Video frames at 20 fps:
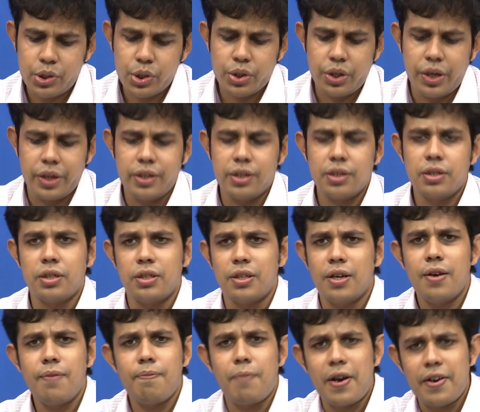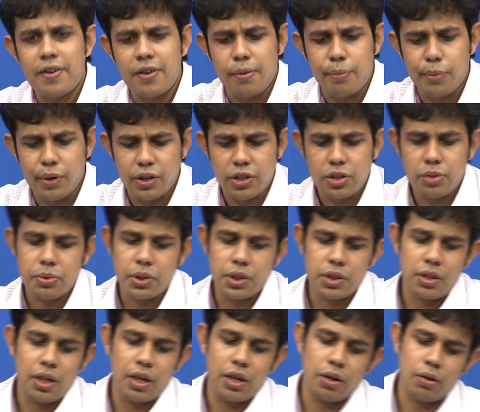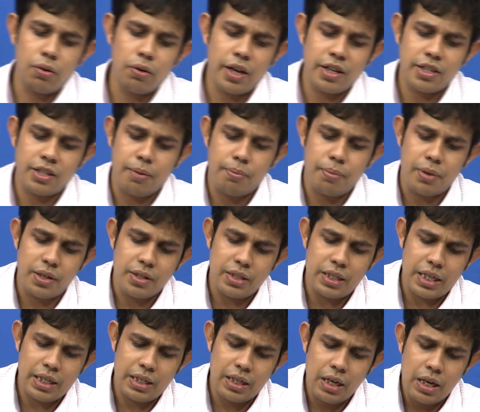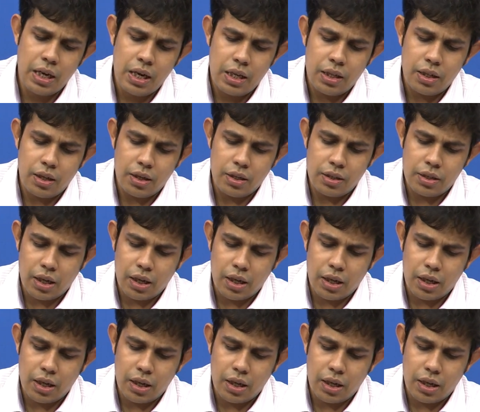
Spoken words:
gradient in a multi-component species, and a good example is that there is